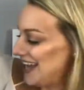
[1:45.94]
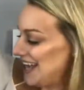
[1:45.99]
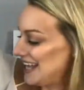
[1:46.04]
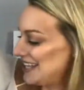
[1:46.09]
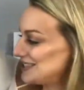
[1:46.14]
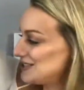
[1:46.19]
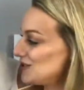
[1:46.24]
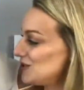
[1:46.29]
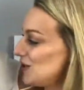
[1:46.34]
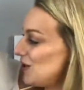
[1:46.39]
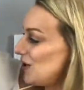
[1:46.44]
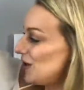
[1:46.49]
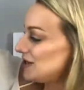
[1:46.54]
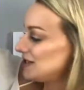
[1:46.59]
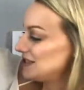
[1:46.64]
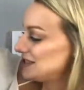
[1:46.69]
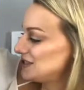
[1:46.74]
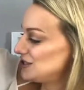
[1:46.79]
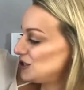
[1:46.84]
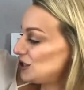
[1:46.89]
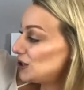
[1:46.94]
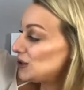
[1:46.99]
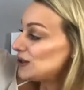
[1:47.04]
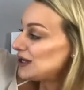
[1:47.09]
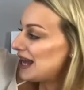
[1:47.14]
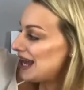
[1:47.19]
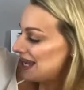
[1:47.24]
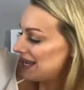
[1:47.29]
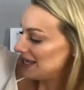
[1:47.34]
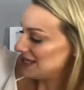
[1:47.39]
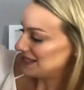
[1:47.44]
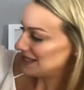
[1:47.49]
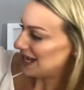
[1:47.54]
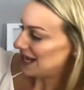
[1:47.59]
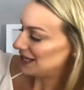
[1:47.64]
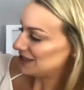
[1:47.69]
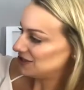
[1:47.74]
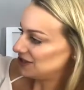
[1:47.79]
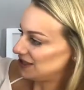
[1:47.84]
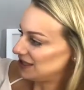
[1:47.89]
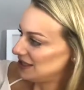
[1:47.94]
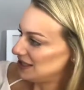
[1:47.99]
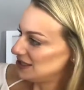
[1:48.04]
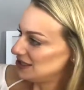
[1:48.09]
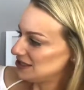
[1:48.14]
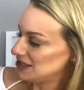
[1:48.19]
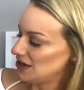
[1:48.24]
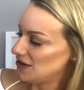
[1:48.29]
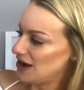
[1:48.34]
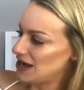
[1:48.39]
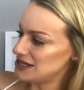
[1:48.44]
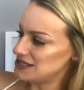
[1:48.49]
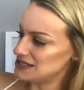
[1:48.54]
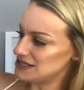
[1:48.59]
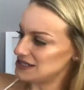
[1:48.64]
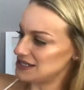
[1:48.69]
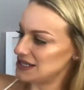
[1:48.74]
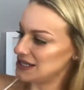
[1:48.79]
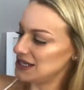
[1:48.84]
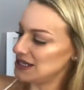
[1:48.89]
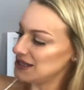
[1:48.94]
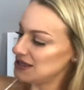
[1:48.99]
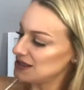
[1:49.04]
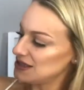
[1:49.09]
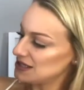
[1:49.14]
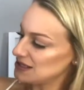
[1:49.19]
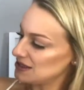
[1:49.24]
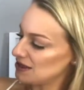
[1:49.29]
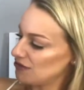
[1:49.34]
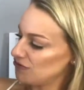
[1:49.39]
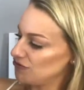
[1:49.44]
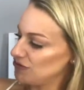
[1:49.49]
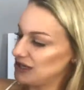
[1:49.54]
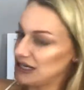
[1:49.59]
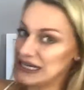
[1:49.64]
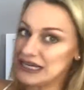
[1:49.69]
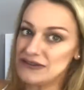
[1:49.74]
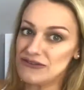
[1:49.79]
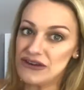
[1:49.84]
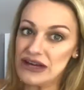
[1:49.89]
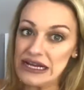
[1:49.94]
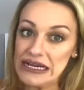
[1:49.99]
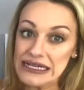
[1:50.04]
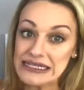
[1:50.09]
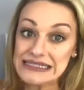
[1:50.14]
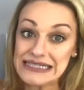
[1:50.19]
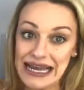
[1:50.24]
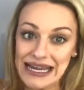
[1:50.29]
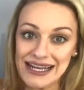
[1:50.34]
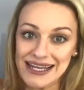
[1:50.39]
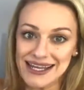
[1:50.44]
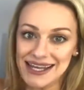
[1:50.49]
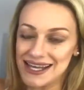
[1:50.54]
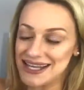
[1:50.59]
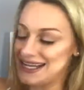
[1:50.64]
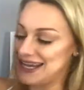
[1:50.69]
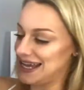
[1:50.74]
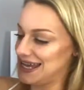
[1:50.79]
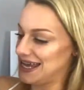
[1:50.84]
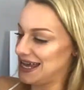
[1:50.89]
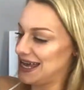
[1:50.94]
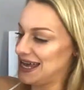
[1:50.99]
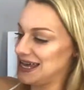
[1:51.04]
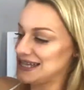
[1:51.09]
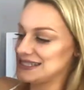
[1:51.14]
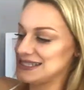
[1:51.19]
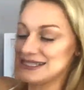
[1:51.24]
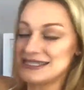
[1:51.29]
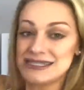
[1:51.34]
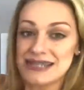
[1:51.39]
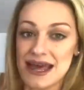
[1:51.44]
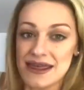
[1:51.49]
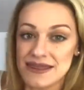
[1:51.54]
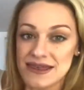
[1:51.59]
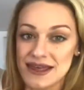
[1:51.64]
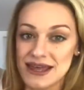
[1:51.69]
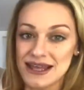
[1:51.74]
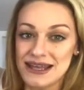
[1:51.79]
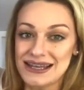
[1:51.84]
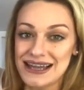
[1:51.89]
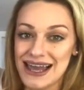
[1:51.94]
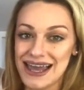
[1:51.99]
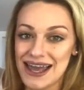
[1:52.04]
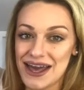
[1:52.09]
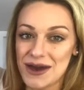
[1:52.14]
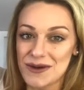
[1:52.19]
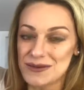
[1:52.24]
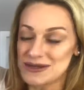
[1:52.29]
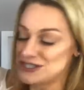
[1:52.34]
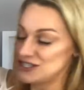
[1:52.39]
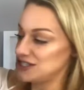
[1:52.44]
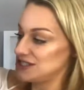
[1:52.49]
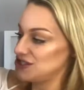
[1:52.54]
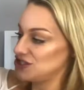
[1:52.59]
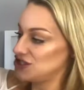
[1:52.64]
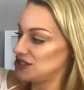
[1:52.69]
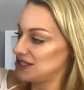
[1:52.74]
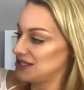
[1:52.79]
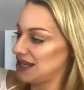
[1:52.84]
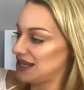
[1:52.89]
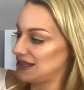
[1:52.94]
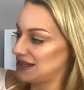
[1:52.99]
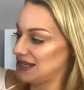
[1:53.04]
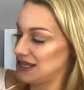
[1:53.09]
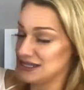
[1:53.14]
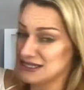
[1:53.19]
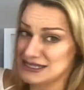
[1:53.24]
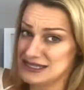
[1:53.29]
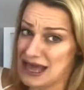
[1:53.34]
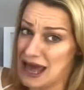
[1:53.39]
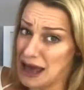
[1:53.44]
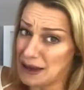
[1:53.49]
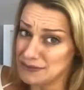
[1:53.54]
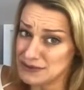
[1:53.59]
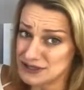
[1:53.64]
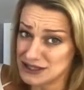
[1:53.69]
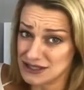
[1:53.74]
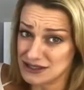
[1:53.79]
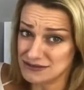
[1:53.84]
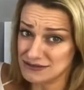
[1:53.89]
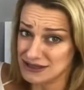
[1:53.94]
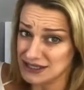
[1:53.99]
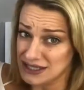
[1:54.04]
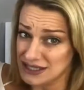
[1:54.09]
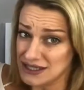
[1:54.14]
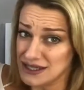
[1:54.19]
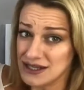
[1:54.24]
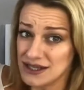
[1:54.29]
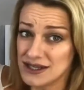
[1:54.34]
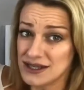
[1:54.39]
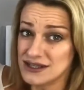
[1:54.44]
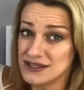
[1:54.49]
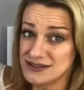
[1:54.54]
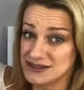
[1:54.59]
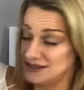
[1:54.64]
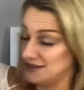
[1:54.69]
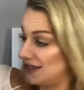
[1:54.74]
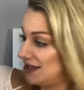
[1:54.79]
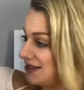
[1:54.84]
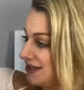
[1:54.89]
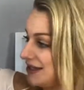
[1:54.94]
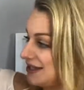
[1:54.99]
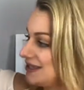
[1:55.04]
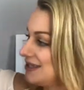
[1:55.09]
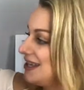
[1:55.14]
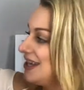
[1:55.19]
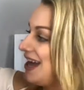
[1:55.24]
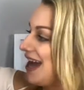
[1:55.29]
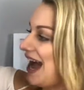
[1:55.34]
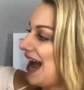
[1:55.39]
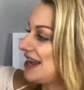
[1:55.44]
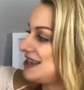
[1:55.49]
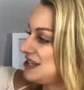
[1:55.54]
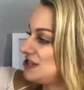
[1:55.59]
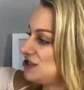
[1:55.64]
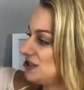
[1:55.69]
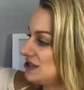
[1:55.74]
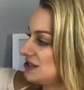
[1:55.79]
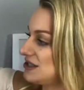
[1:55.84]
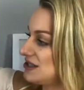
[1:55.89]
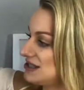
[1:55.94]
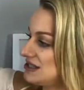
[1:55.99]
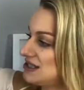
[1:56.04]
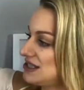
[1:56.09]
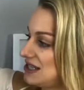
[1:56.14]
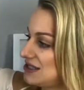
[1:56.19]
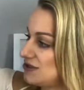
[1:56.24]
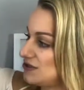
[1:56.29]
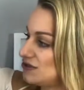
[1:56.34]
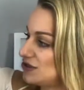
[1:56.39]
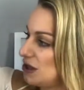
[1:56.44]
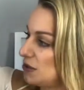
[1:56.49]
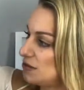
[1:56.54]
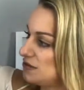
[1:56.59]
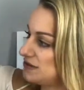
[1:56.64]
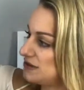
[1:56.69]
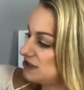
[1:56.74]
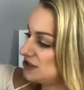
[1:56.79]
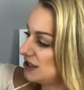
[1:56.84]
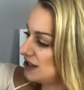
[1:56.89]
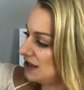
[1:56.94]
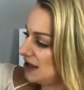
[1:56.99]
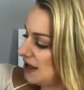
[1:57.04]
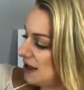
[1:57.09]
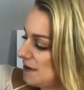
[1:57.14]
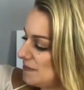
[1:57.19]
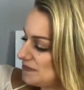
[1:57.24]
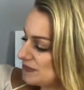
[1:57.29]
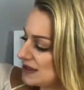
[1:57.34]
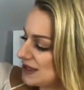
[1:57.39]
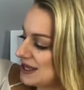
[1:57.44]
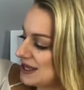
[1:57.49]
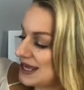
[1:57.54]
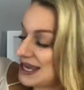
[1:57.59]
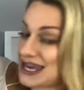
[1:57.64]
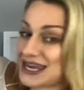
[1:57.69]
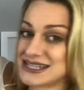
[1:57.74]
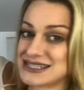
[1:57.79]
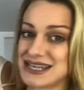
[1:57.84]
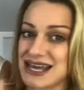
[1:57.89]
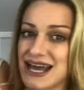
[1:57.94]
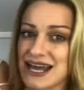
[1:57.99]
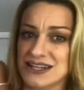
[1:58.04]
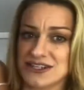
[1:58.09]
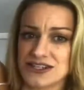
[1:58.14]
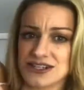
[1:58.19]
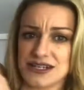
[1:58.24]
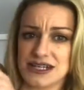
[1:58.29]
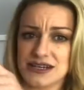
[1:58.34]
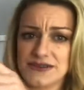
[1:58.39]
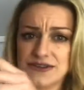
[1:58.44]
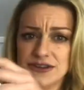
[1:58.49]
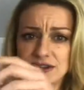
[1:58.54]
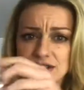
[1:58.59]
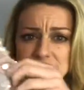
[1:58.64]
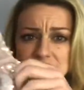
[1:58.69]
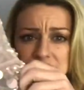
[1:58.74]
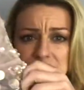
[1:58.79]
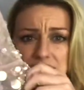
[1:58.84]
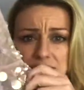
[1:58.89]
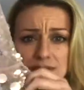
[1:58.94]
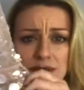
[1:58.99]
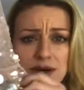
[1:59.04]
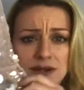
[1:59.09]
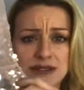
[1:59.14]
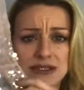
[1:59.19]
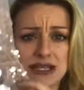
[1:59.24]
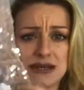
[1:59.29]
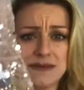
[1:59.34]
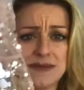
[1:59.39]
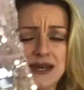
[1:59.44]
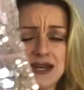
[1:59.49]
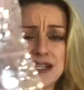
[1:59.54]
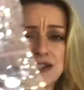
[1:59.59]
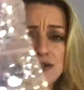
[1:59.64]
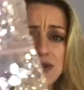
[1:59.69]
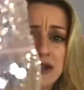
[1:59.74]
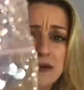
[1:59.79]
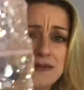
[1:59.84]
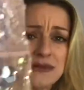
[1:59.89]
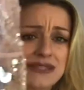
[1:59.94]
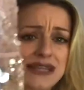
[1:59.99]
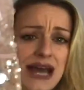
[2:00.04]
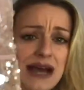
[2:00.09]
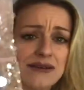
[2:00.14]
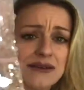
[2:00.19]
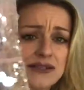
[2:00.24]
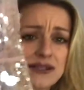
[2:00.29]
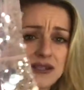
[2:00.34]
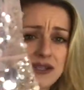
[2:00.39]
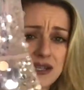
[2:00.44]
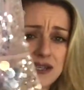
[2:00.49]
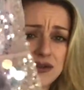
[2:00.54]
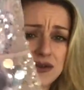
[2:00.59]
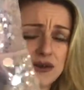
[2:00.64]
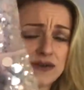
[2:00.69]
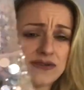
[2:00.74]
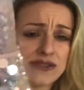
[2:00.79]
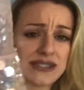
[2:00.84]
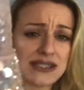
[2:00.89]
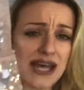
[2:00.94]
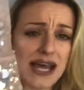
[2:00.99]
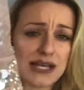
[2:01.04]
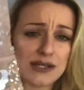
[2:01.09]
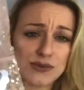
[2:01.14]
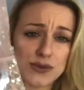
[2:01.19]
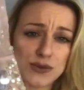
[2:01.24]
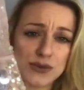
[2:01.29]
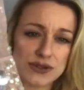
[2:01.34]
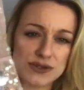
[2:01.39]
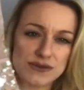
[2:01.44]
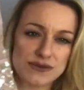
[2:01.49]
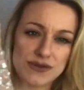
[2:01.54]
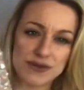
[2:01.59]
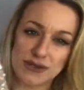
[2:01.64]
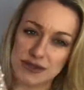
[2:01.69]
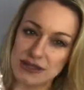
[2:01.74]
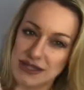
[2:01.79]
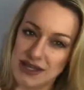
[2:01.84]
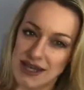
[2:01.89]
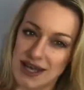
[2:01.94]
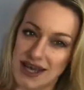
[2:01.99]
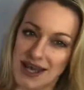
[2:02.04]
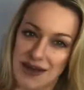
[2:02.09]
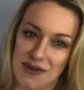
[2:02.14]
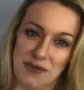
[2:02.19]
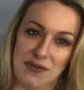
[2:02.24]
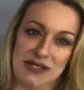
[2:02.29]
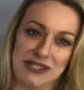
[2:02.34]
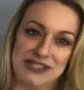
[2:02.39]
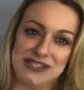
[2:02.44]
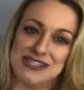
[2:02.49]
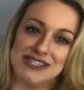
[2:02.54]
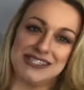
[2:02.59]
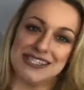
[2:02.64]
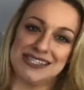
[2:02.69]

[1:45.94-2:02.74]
It's got two layers actually. So underneath this really delicate layer is another layer, which is just like this. It's absolutely stunning, and they just sit on top of each other. It's actually, if you can see the bottom, it drapes down, so like sort of a side waterfall, which is